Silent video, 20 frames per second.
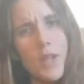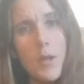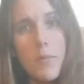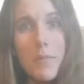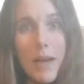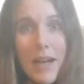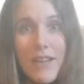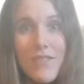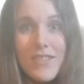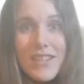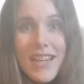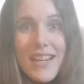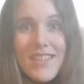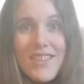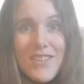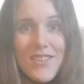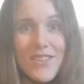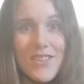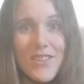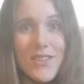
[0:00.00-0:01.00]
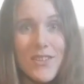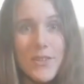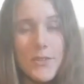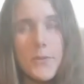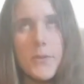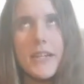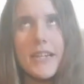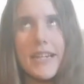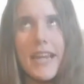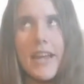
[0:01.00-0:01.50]
my invitation to you this
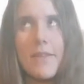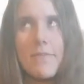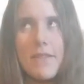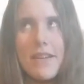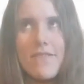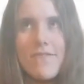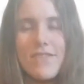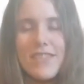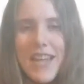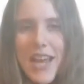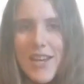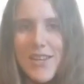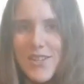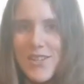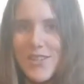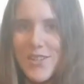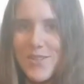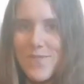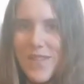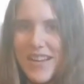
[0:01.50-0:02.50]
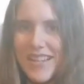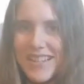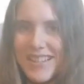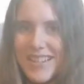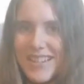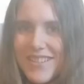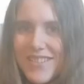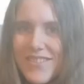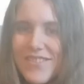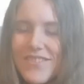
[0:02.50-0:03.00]
week, and my invitation to
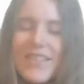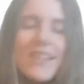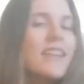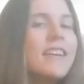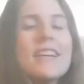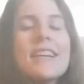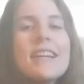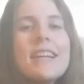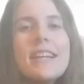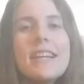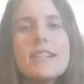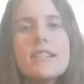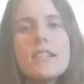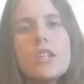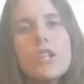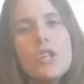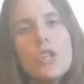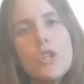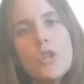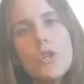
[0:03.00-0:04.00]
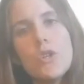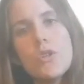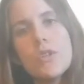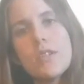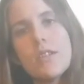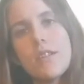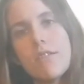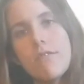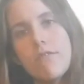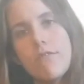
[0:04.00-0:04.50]
myself, is to
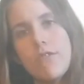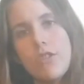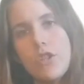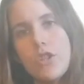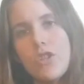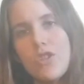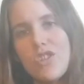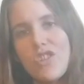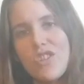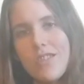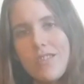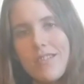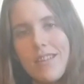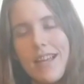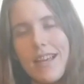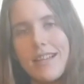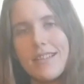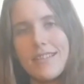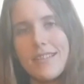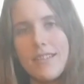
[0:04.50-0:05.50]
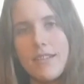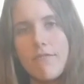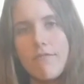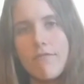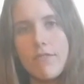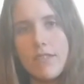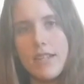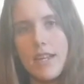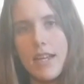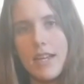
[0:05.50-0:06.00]
use confusion as an
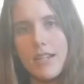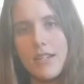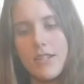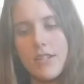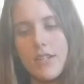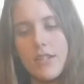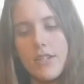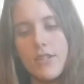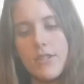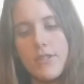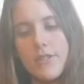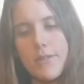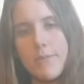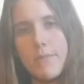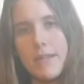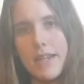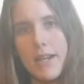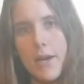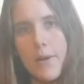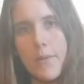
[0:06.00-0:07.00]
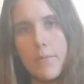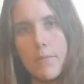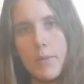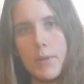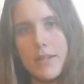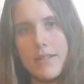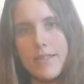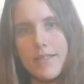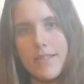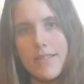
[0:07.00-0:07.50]
invitation to become
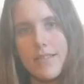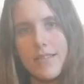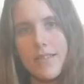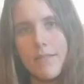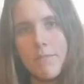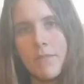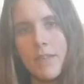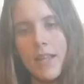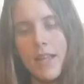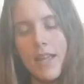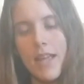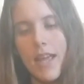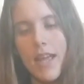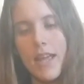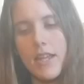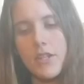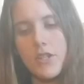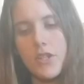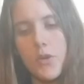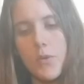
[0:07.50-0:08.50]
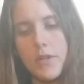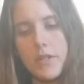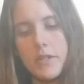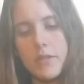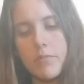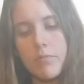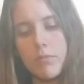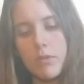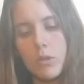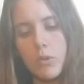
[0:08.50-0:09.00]
present and to
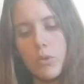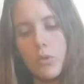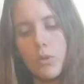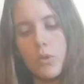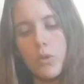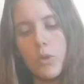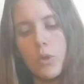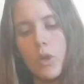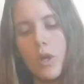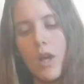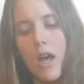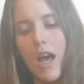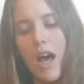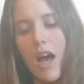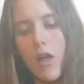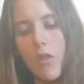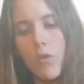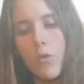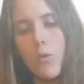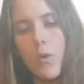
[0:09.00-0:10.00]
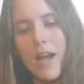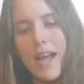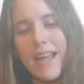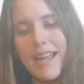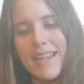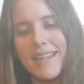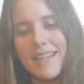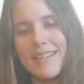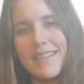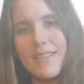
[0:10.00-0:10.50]
explore other
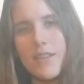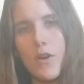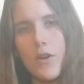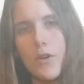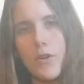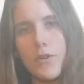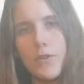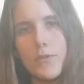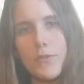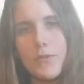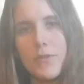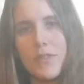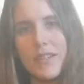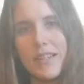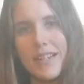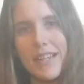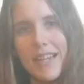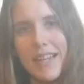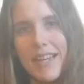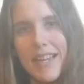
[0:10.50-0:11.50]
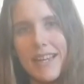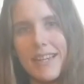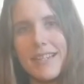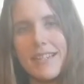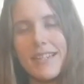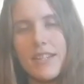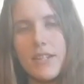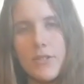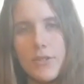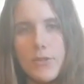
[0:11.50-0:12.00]
ways of
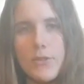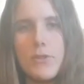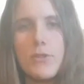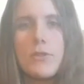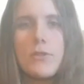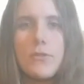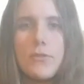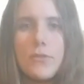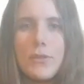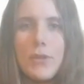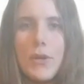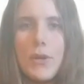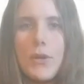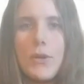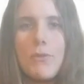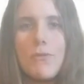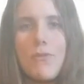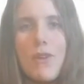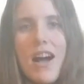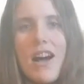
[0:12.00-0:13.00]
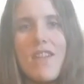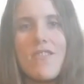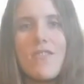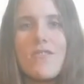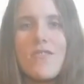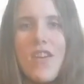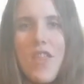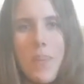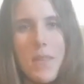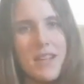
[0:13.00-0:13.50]
connecting to the flow, rather
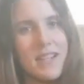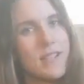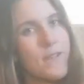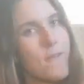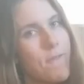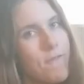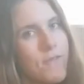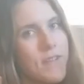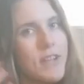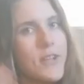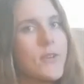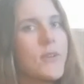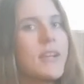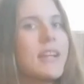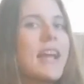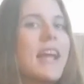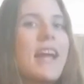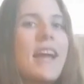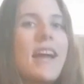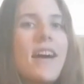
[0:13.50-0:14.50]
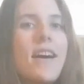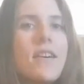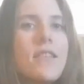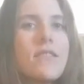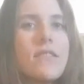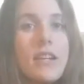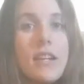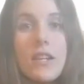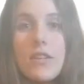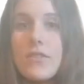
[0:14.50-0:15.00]
than this figuring out
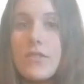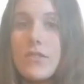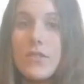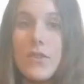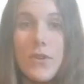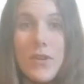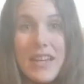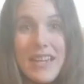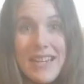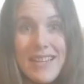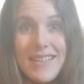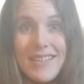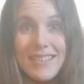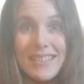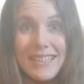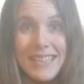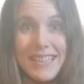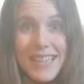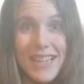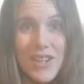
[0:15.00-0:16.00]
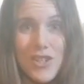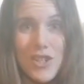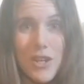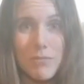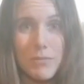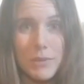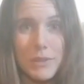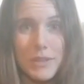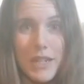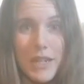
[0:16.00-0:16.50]
that can so easily get
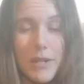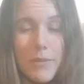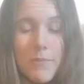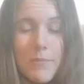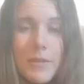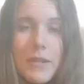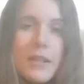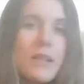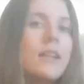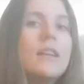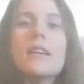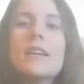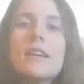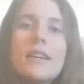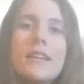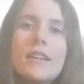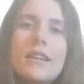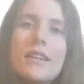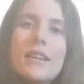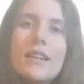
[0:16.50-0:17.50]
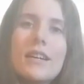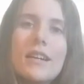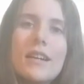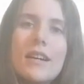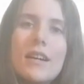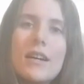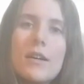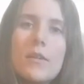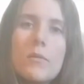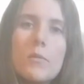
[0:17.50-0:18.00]
jumbled up.
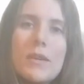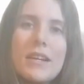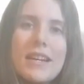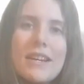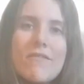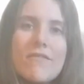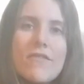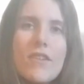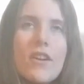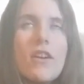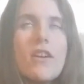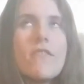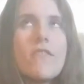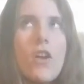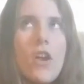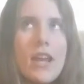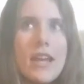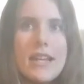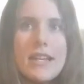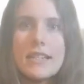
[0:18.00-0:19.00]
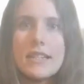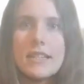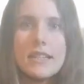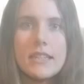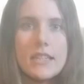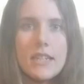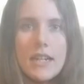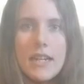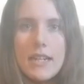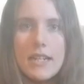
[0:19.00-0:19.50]
We can very, very
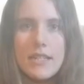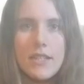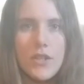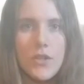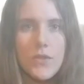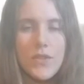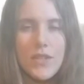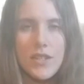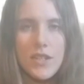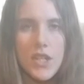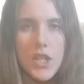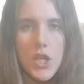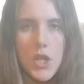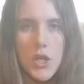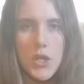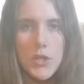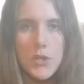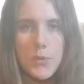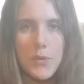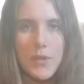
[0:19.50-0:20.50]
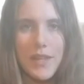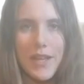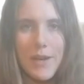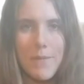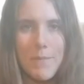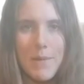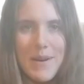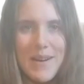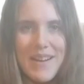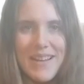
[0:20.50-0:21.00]
easily tie ourselves into knots with
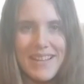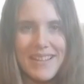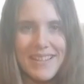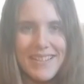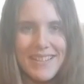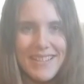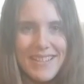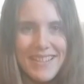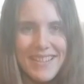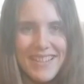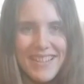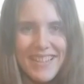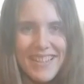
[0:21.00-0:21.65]
our minds.